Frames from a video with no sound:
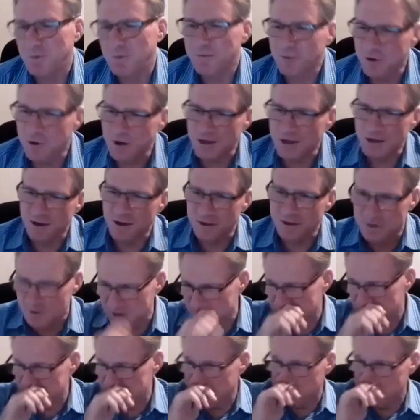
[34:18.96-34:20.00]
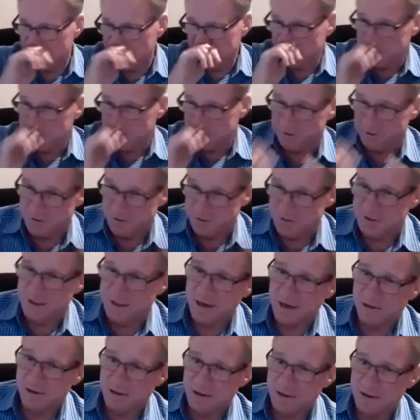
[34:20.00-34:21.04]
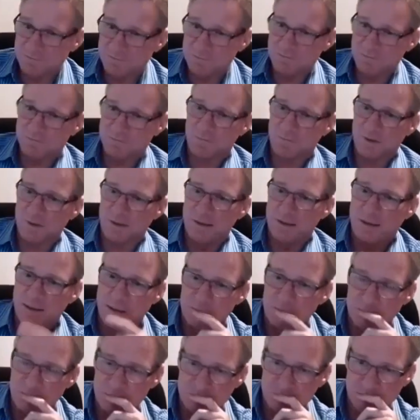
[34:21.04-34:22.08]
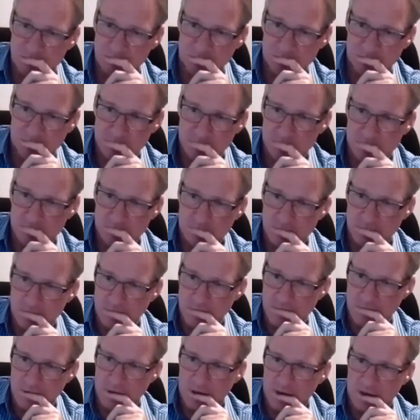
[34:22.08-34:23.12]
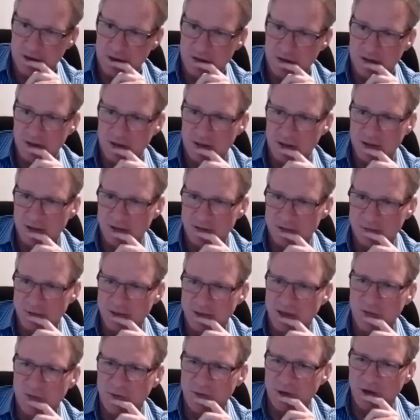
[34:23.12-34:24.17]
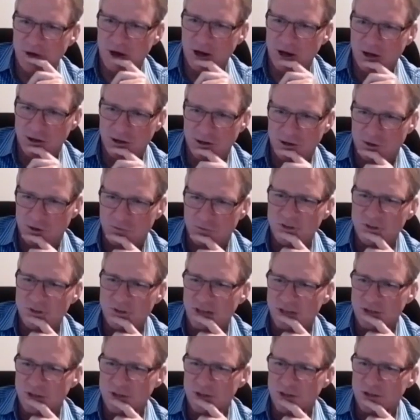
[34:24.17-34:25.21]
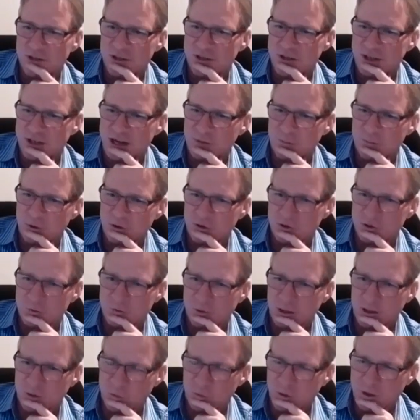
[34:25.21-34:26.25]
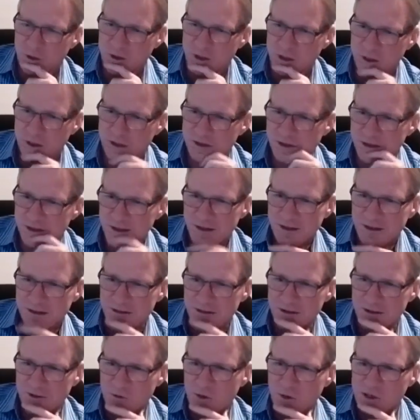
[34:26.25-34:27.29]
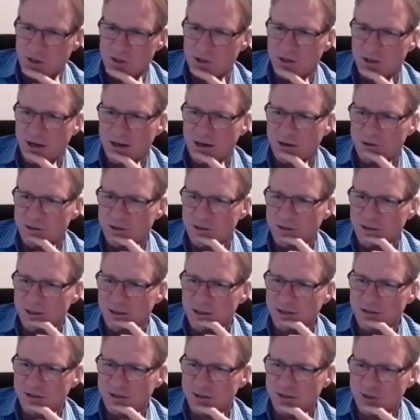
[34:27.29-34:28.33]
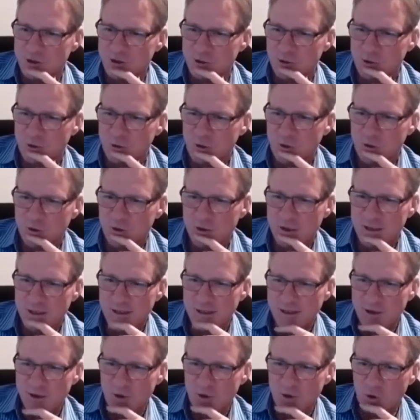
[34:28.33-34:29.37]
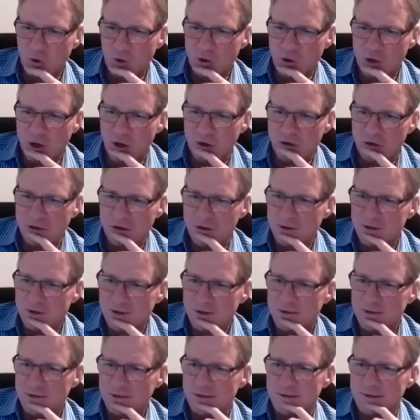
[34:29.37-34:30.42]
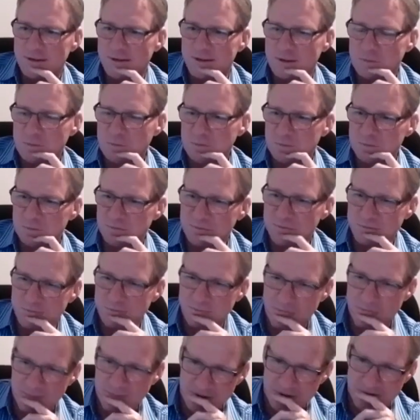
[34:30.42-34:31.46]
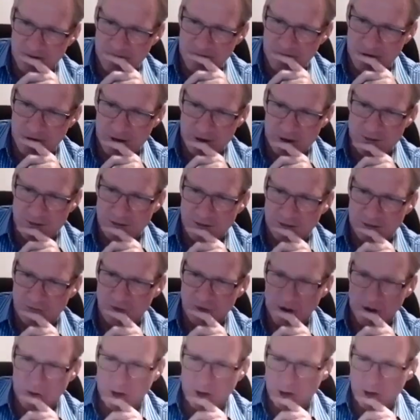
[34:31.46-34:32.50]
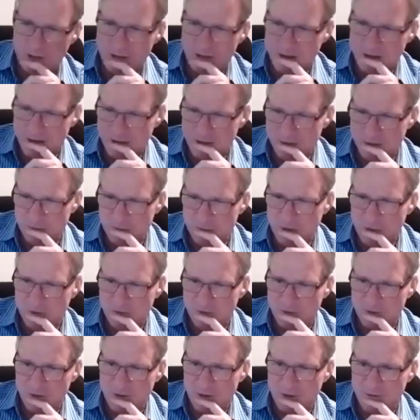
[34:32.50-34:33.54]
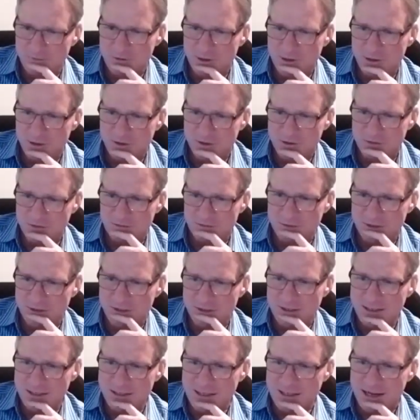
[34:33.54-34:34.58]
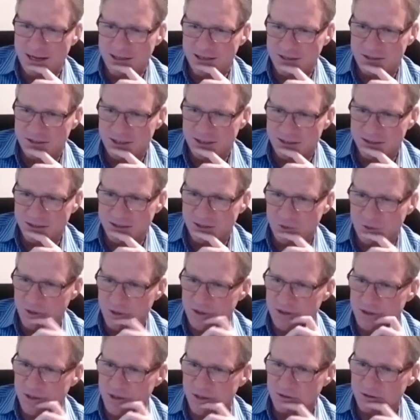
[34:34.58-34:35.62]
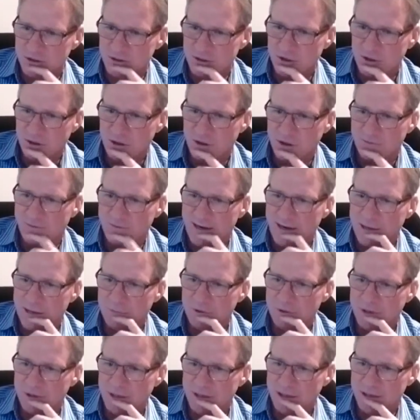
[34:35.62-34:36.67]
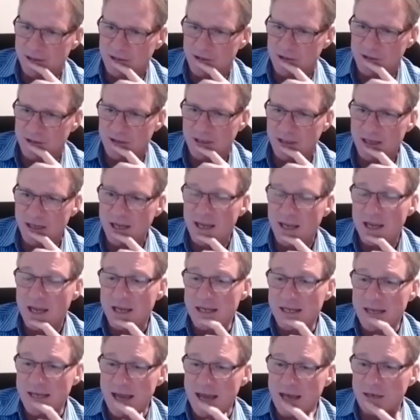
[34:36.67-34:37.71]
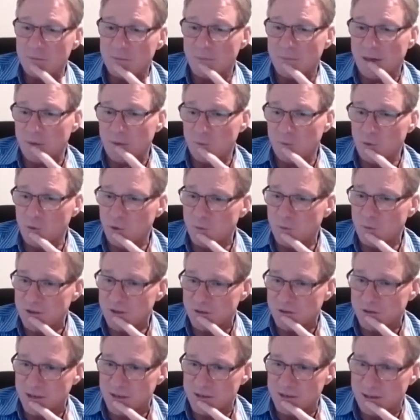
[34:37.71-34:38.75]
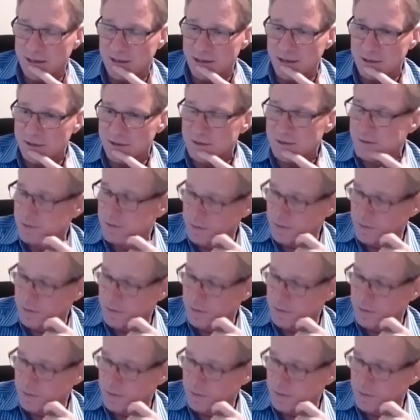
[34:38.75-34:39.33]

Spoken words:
Before I go to Sarah, I can see there's been keeping an eye on a conversation in the chat box about whether the questionnaire is in English or not. I have no idea, but I noticed Jana says the questionnaire is not available in English yet, but will be translated.